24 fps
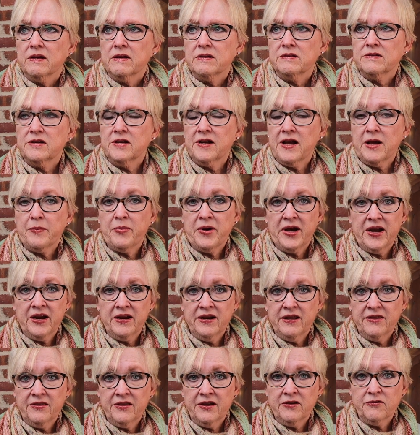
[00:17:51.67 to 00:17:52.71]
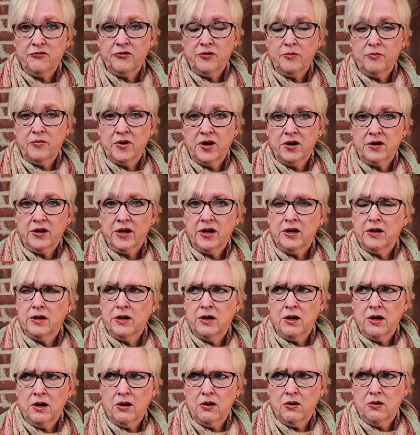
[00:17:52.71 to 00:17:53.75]
did I buy anything from market?
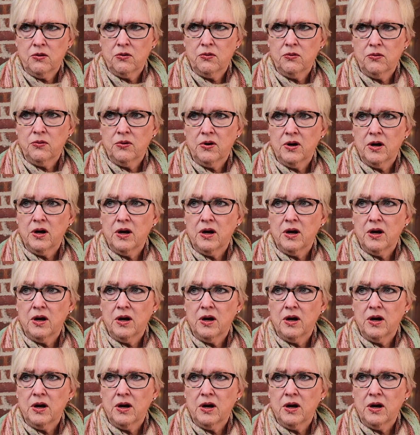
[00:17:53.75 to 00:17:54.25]
No.